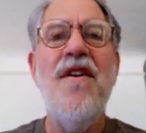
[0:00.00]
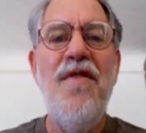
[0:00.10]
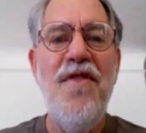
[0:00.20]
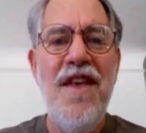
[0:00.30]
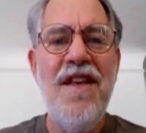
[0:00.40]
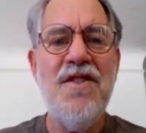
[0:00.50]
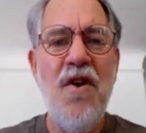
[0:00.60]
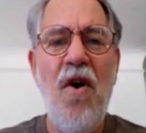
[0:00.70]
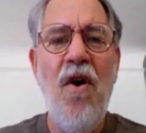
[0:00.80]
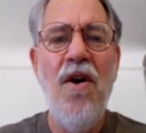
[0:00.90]
these
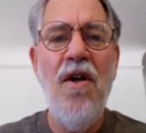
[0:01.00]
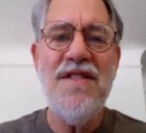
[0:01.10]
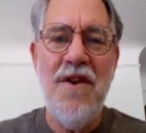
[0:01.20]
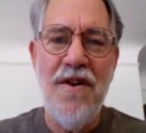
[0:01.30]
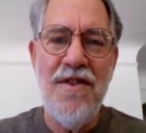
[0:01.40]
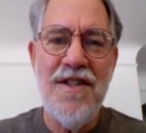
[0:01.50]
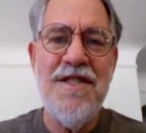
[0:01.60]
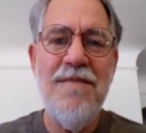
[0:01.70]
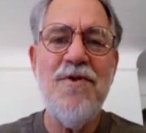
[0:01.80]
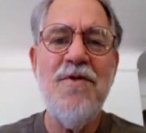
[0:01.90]
all are the
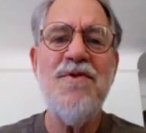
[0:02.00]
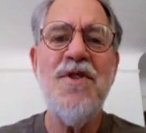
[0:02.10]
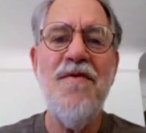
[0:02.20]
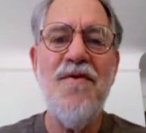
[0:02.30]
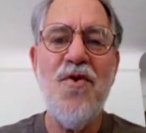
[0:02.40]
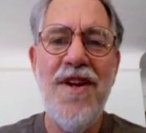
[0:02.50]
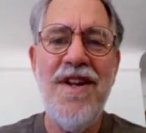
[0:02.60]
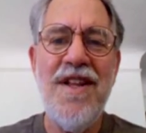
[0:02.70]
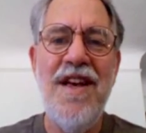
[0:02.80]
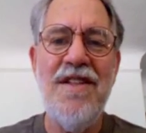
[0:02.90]
symptoms of credit
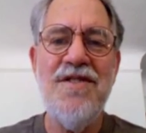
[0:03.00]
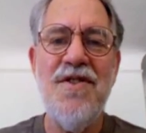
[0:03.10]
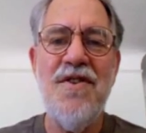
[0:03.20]
cancer.